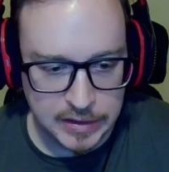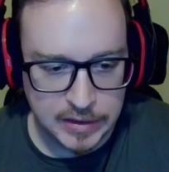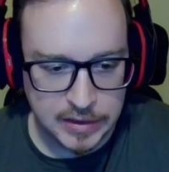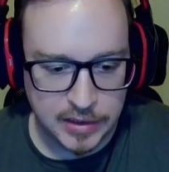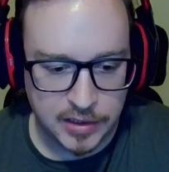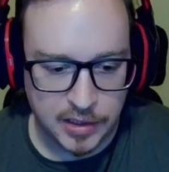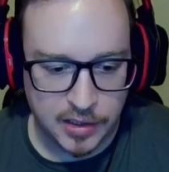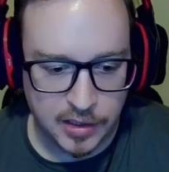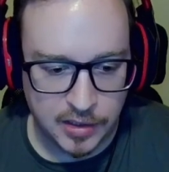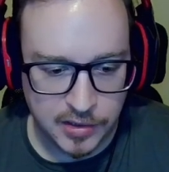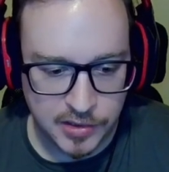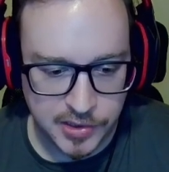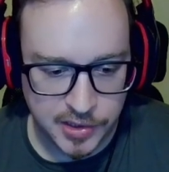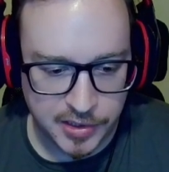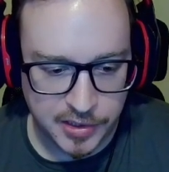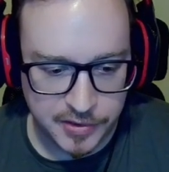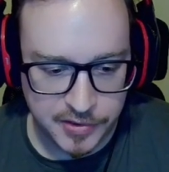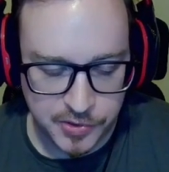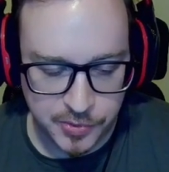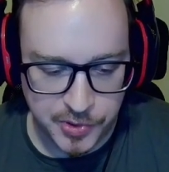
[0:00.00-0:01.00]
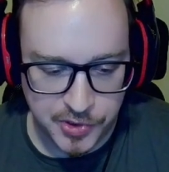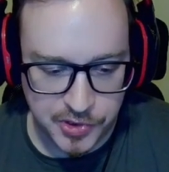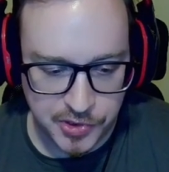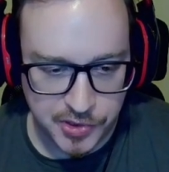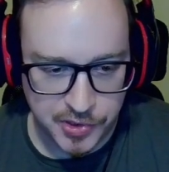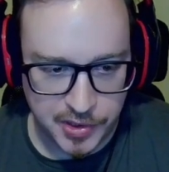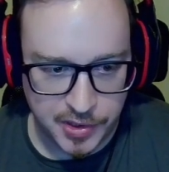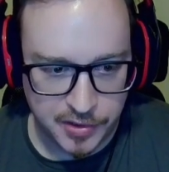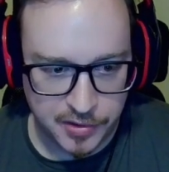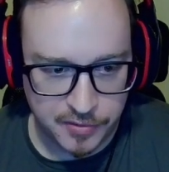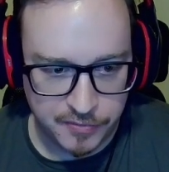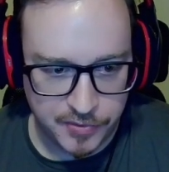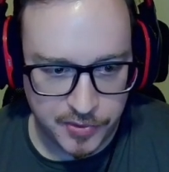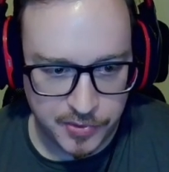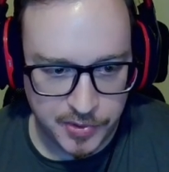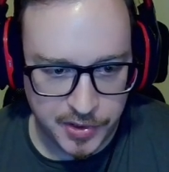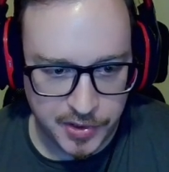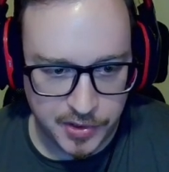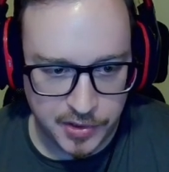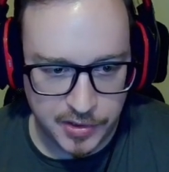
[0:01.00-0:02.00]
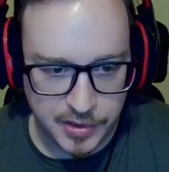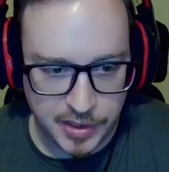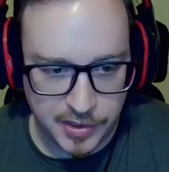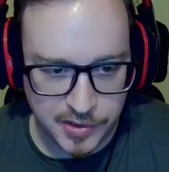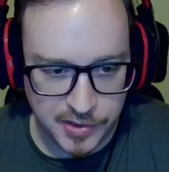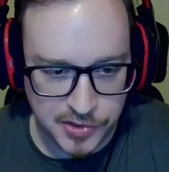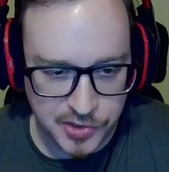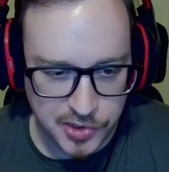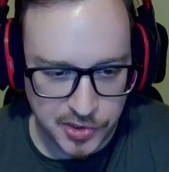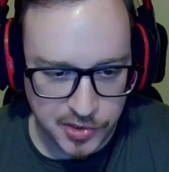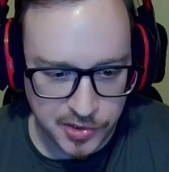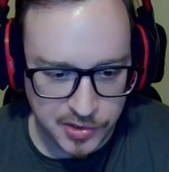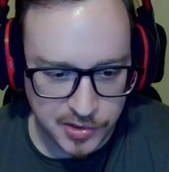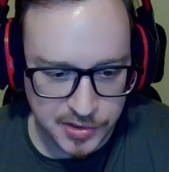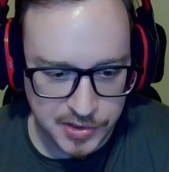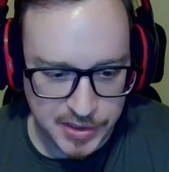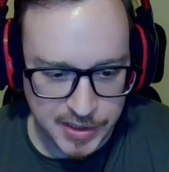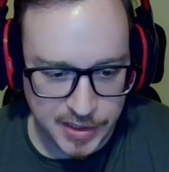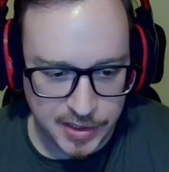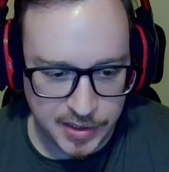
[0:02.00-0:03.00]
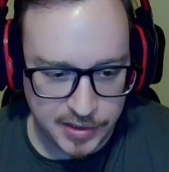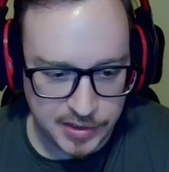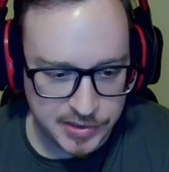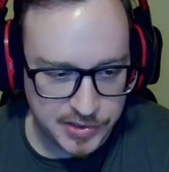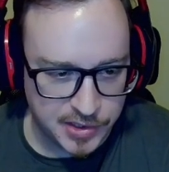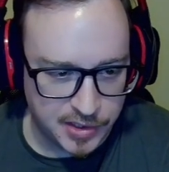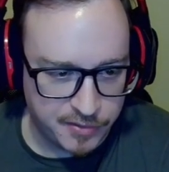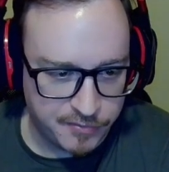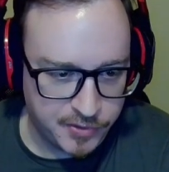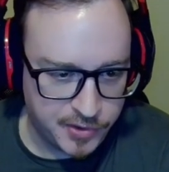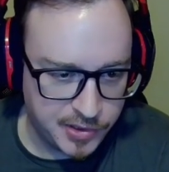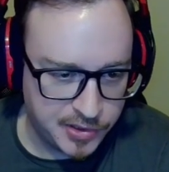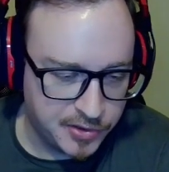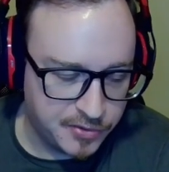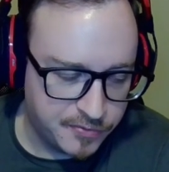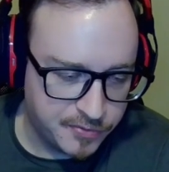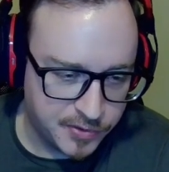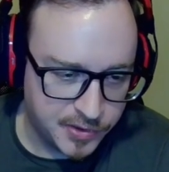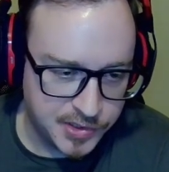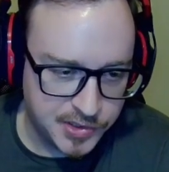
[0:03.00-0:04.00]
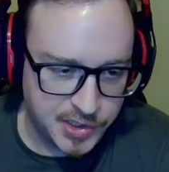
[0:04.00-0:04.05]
It looks like I switched to the other view here. Now the turn 10 is not very good for us.